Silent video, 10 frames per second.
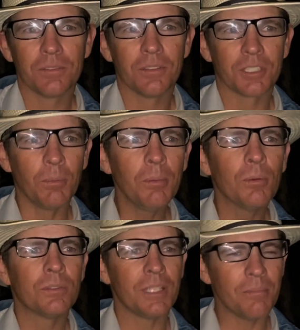some
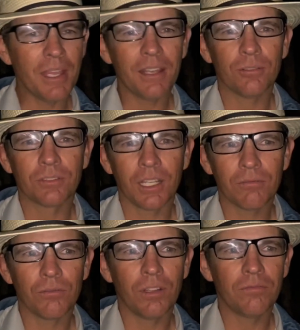people will say, man, that was kind
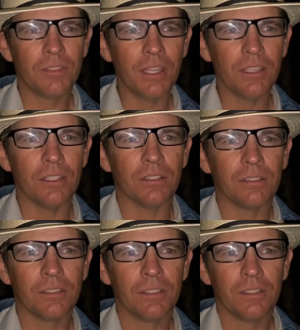of a rough day. You
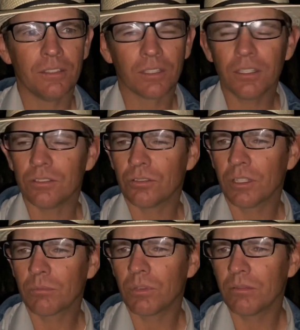that your
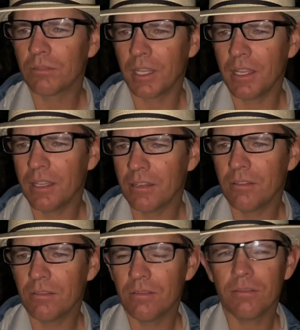truck broke
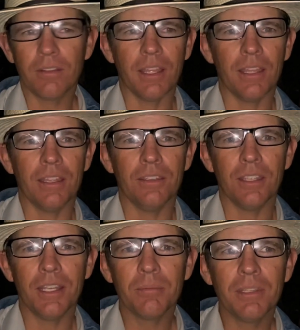down and you
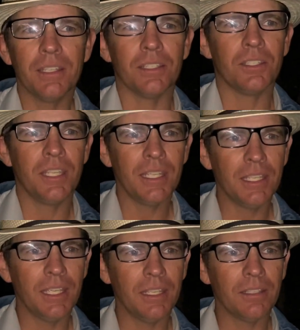end up getting a
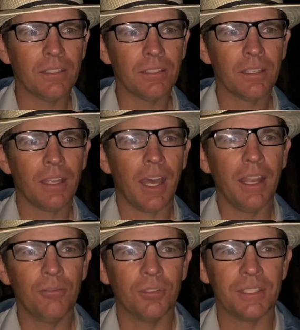ticket. I
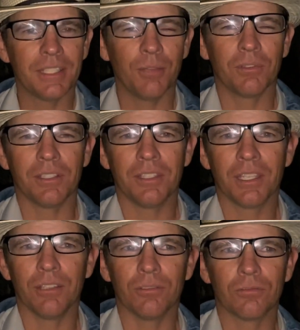didn't really say what the
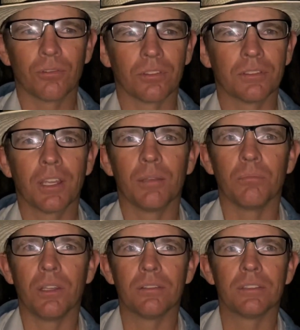ticket was for because it's kind of
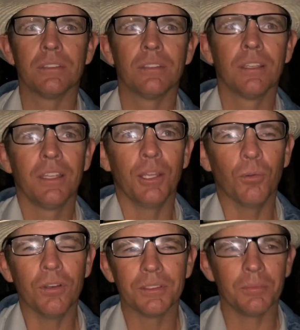embarrassing. It
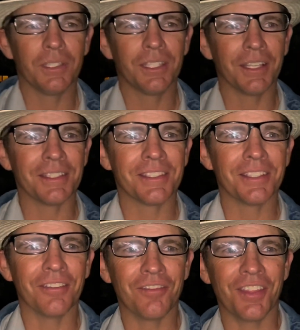wasn't because
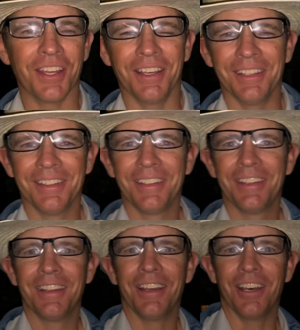of the
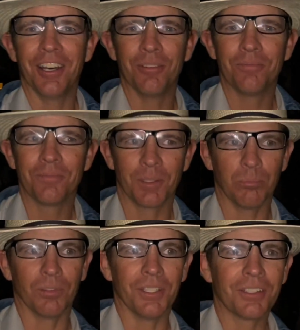um, the
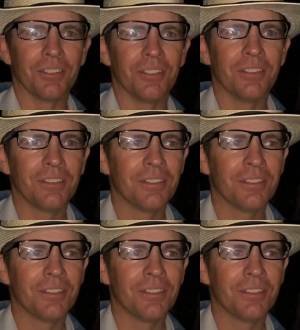blinker